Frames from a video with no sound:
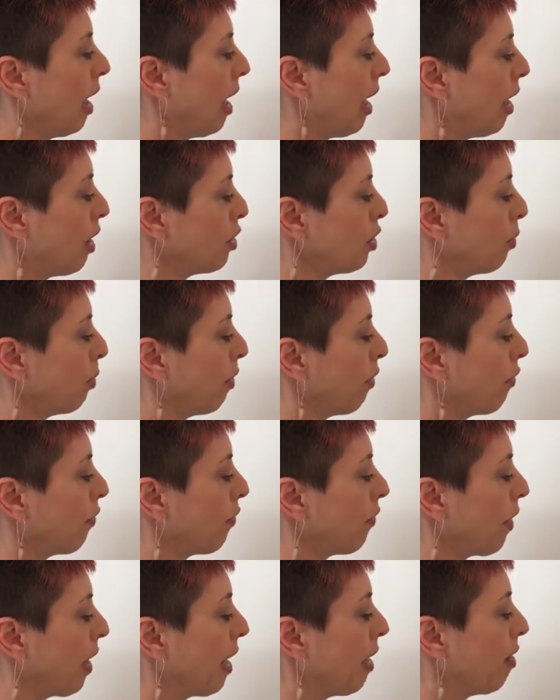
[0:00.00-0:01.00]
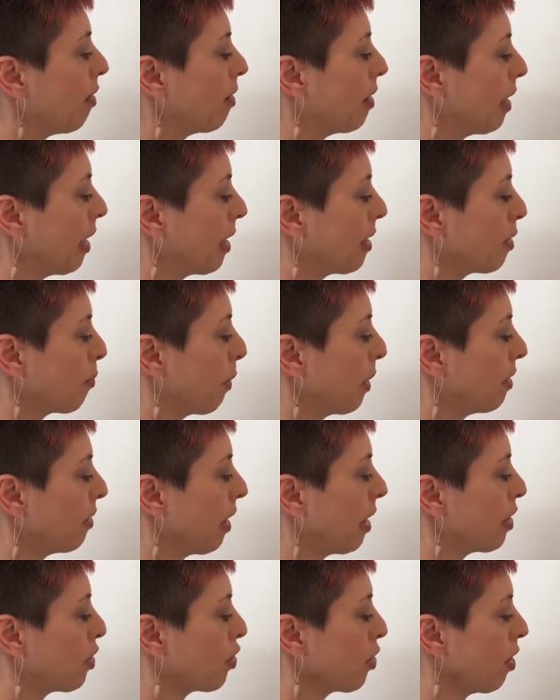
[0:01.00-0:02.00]
How do we fail the
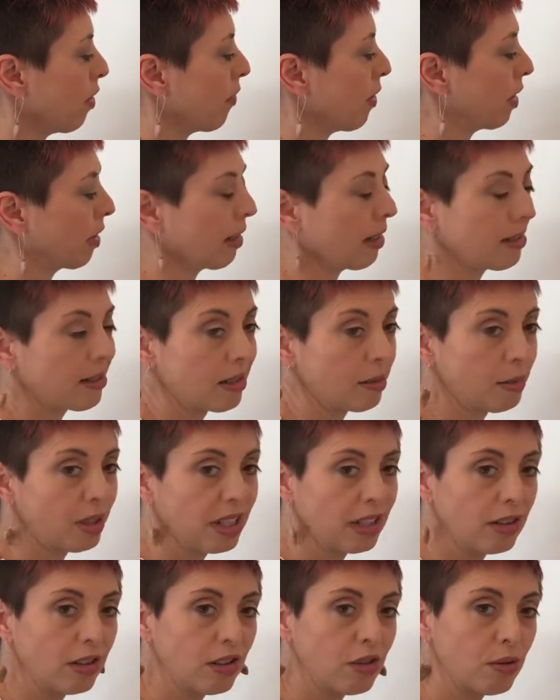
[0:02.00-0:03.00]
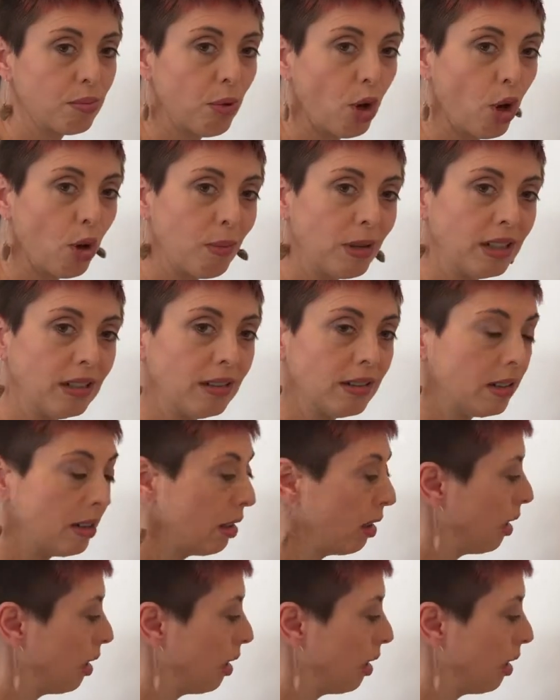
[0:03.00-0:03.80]
expectation of the customer in this moment?